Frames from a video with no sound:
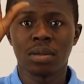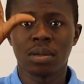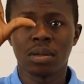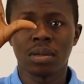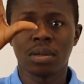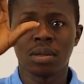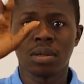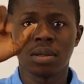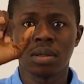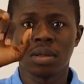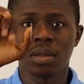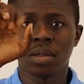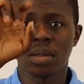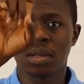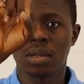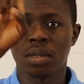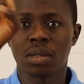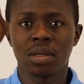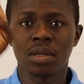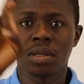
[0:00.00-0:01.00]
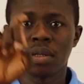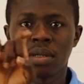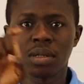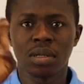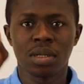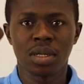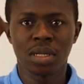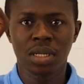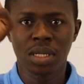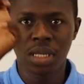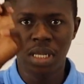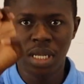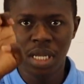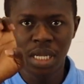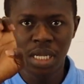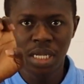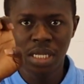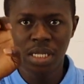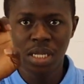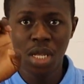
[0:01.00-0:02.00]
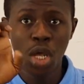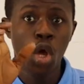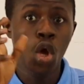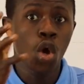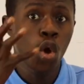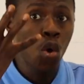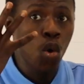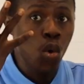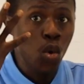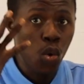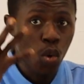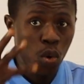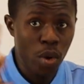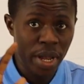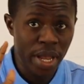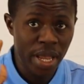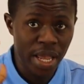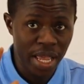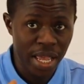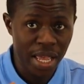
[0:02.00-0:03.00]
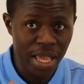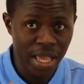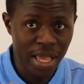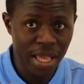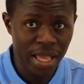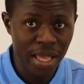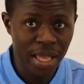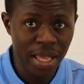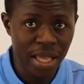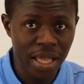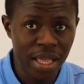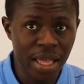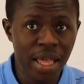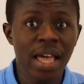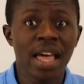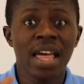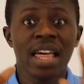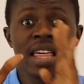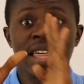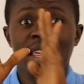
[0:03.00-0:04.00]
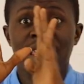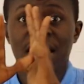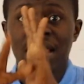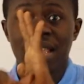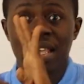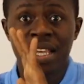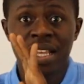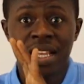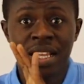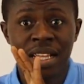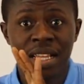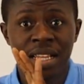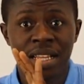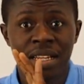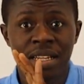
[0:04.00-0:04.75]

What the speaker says: you first of all rationalize the expression. Then after that,